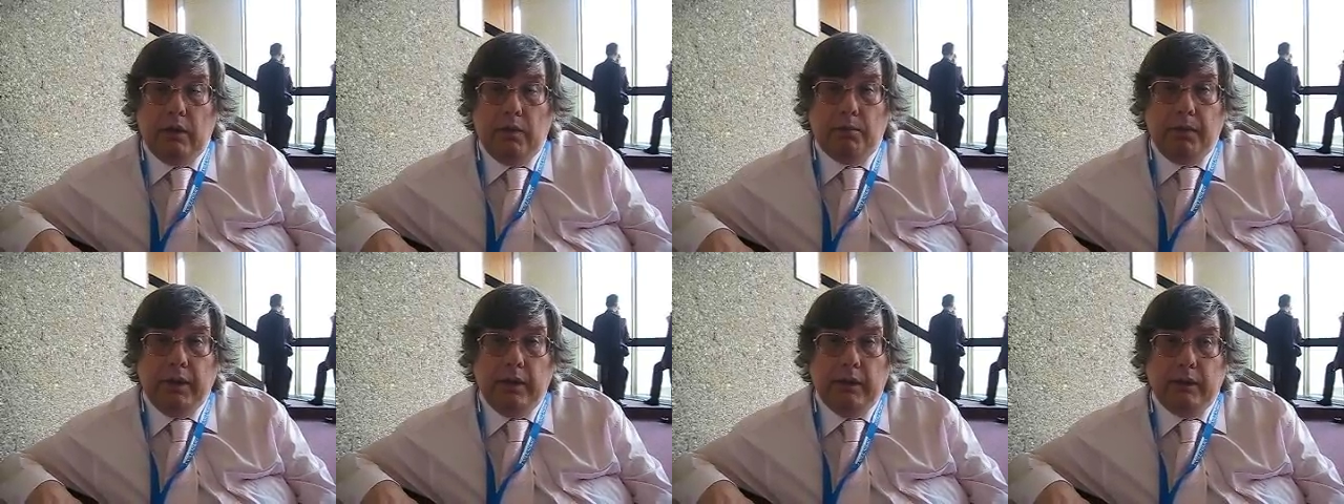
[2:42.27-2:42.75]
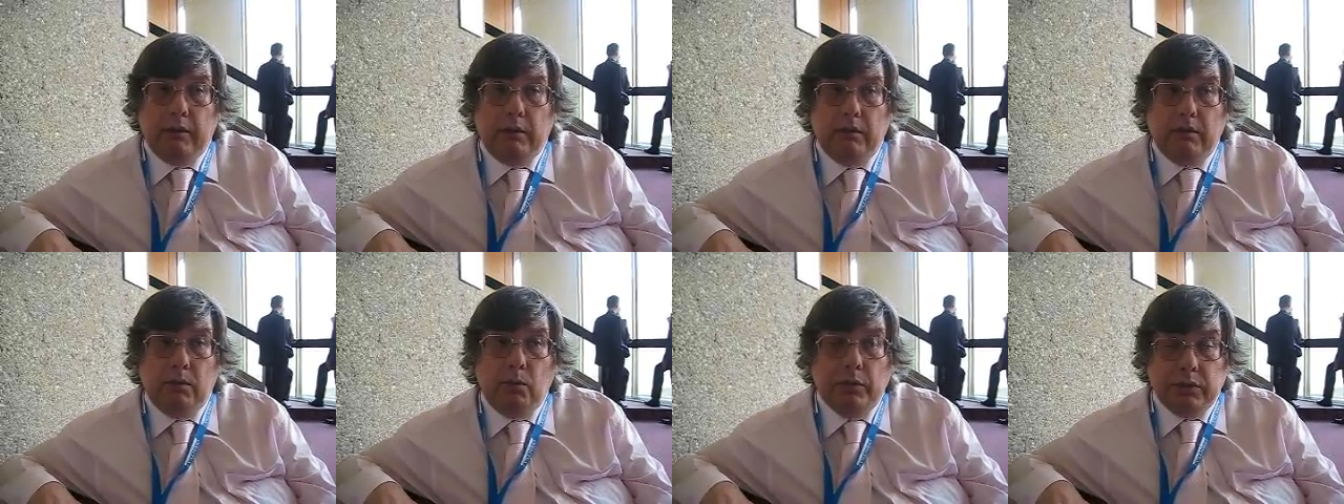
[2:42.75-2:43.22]
be
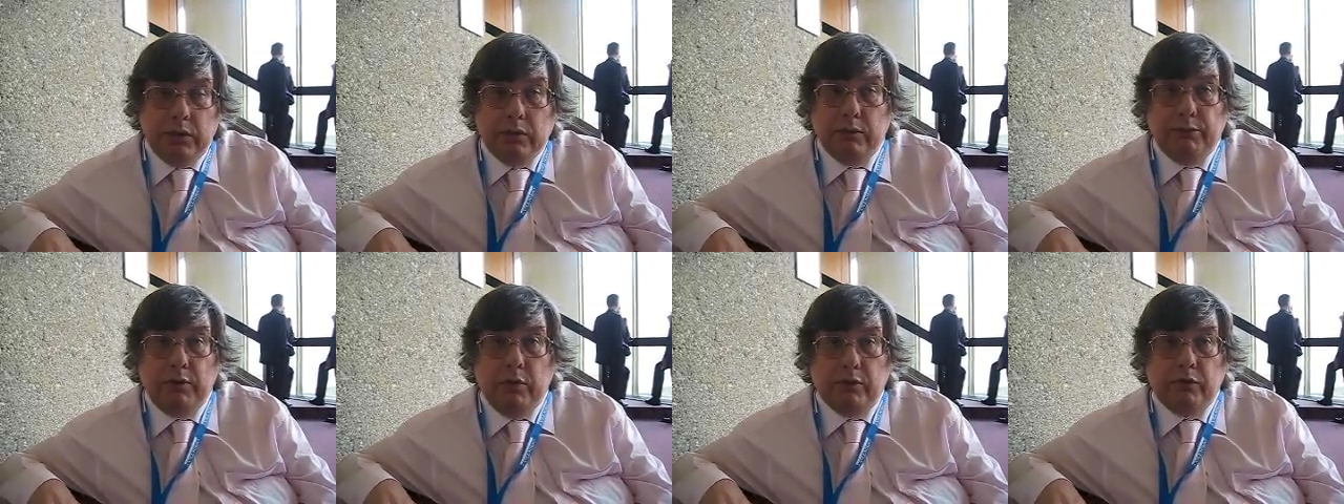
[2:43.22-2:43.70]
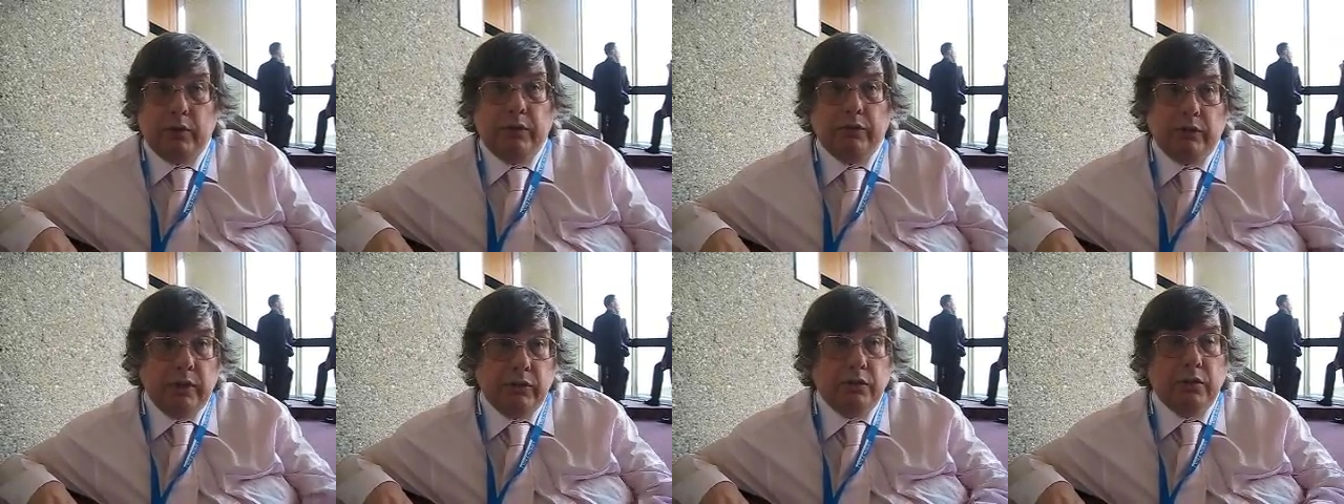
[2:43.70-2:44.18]
wishing to foster,
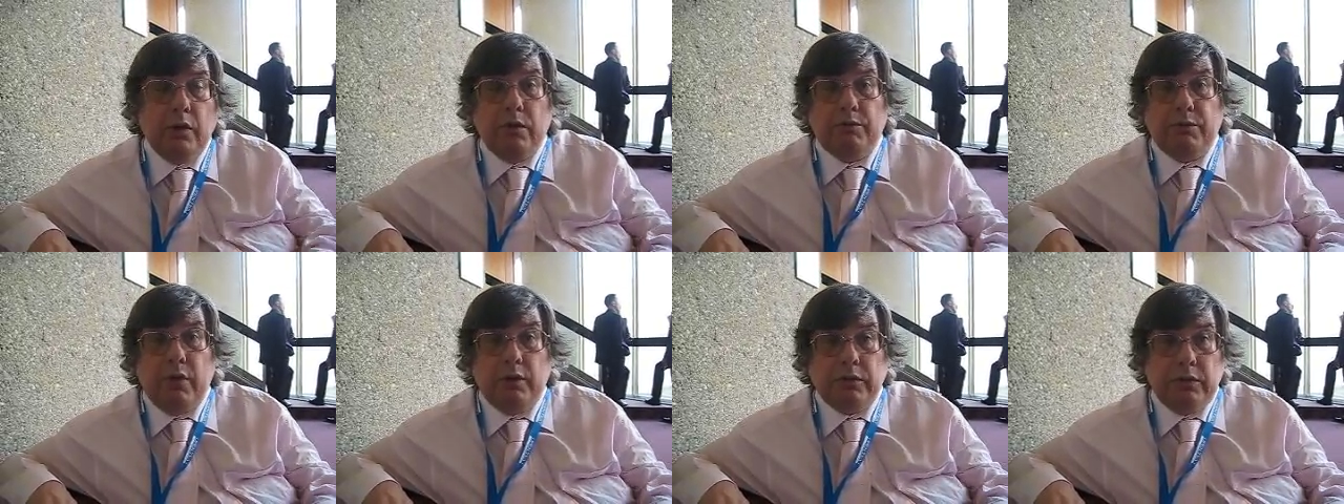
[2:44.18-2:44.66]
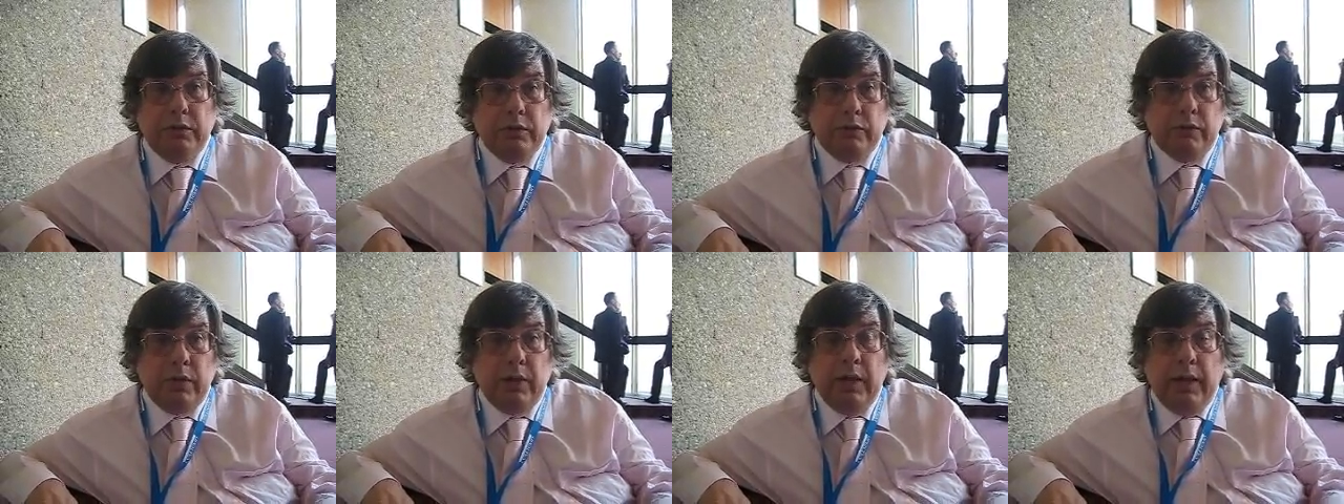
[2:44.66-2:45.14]
because there's no
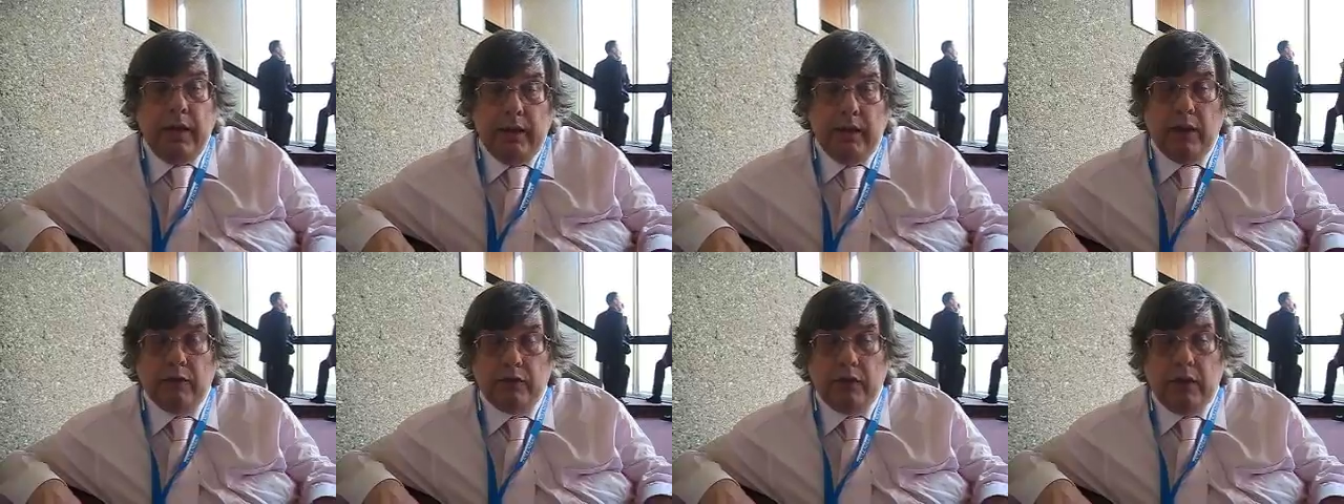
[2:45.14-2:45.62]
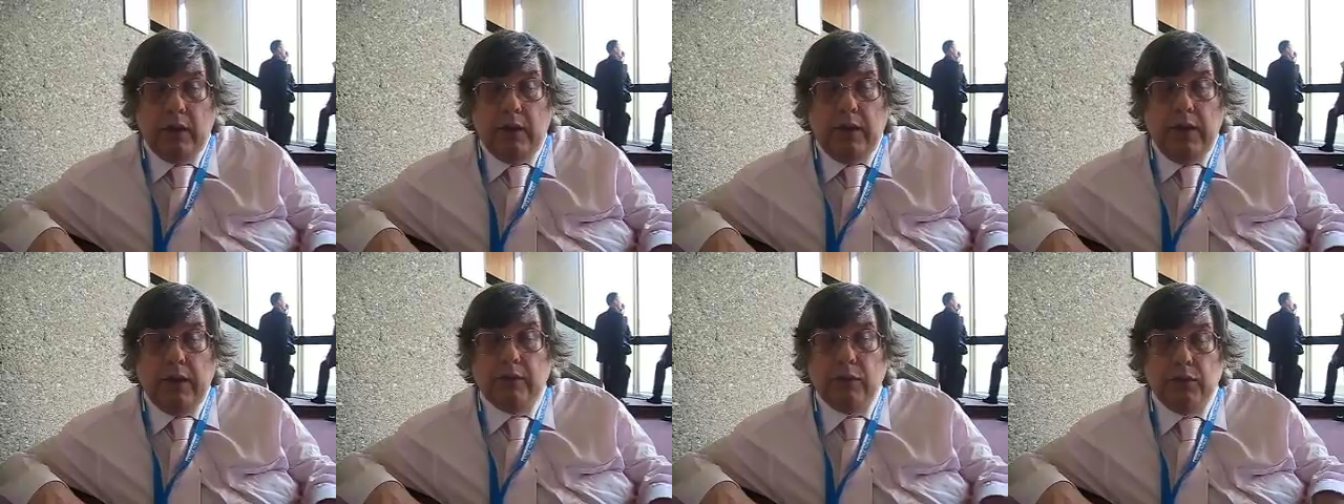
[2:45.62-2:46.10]
advantages in us
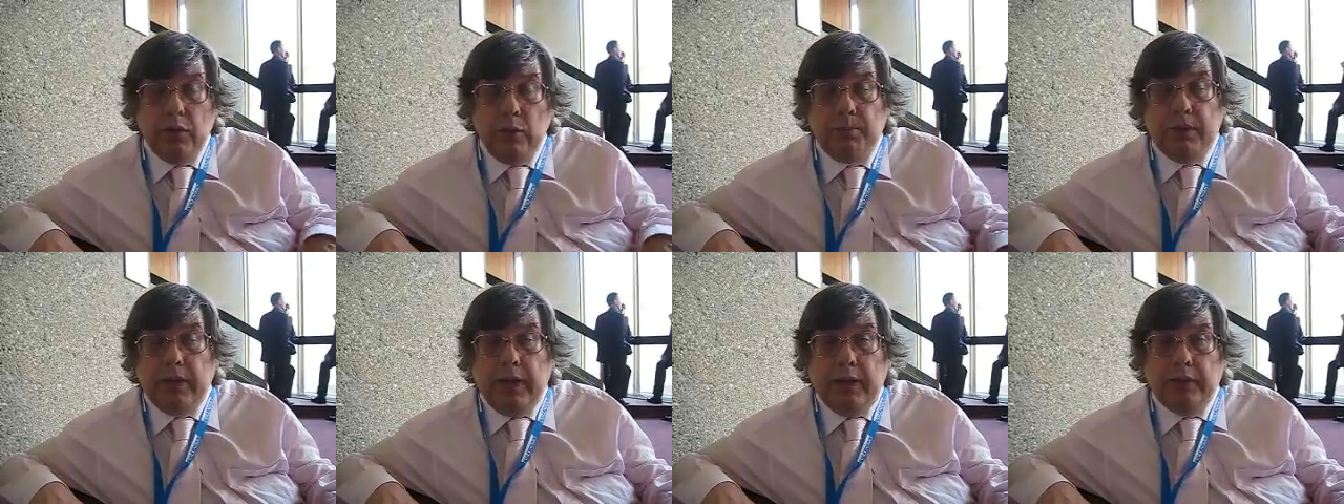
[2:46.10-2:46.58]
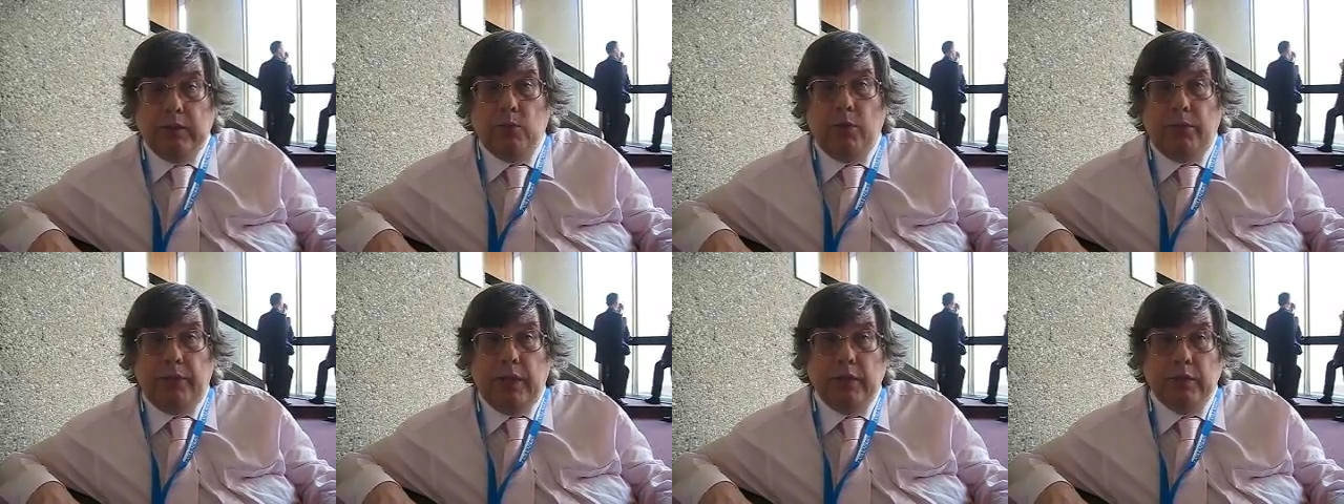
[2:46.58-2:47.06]
either duplicating
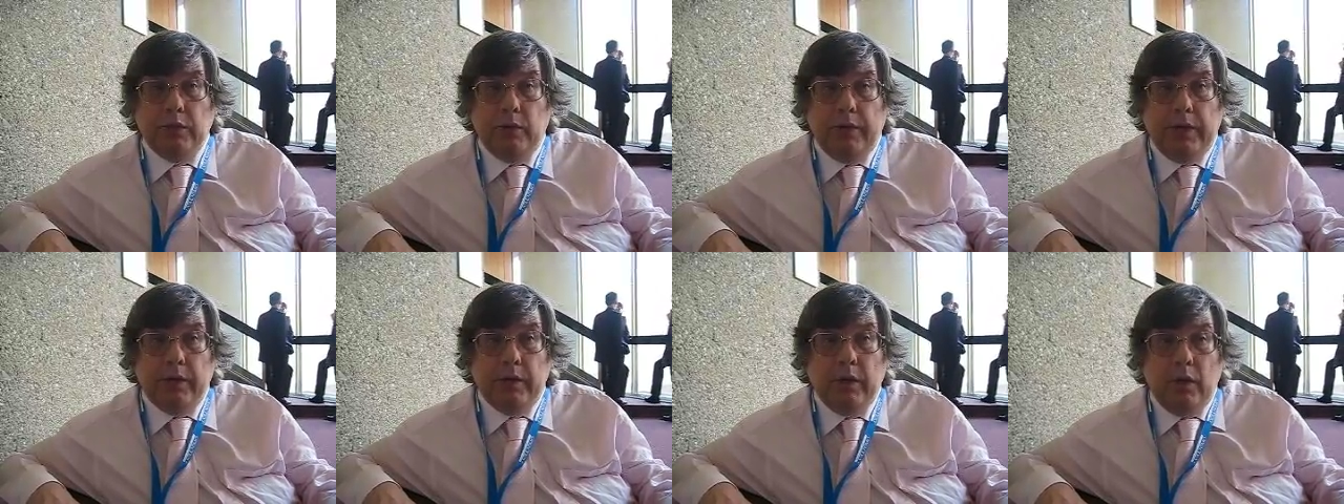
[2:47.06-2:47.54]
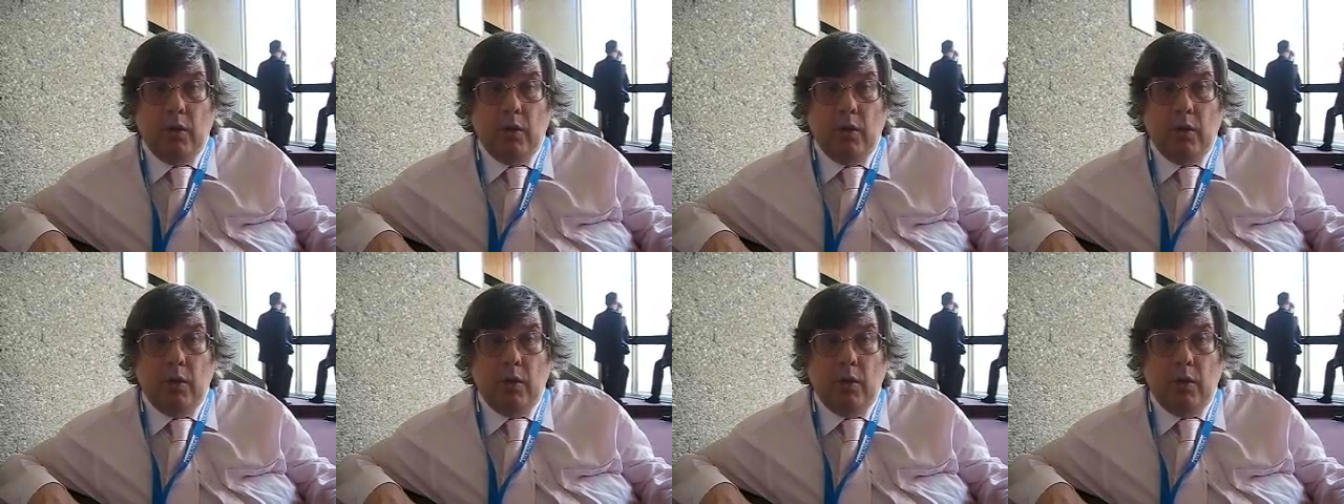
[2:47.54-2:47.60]
what they're doing